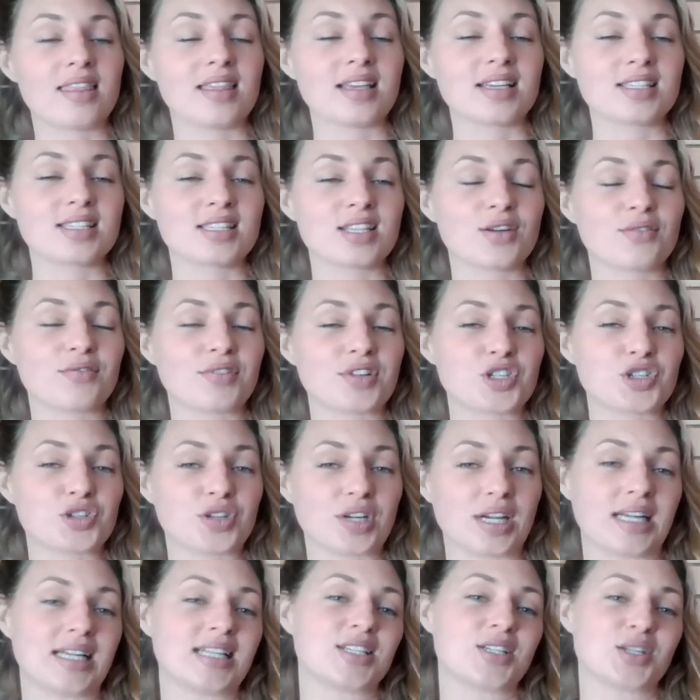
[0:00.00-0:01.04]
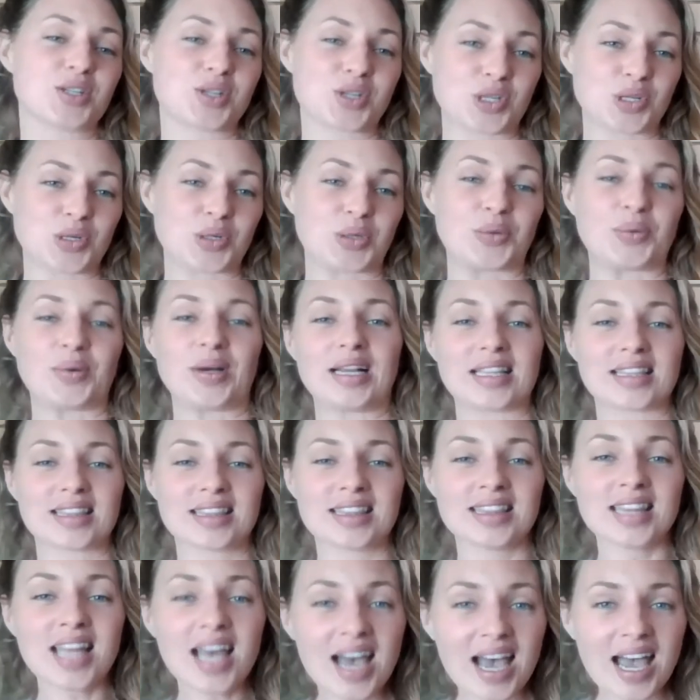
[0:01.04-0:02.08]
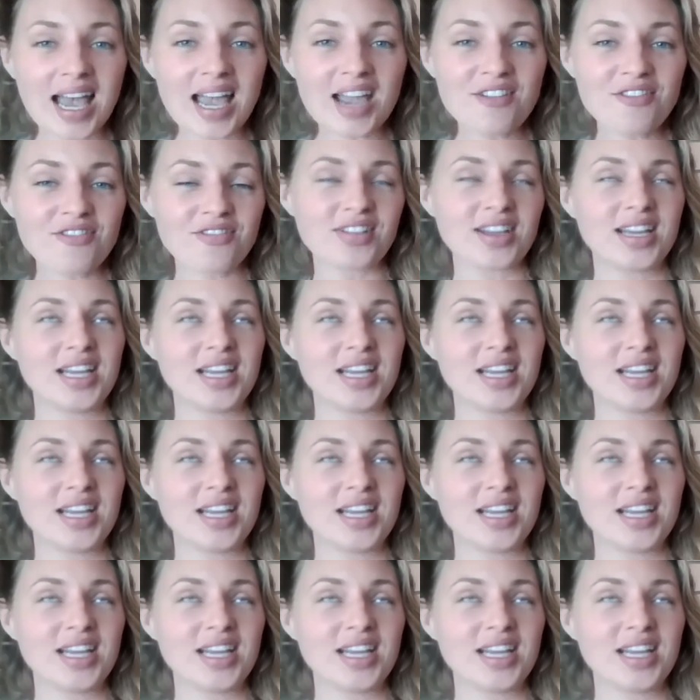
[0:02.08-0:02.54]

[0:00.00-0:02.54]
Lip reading: this retreat to life,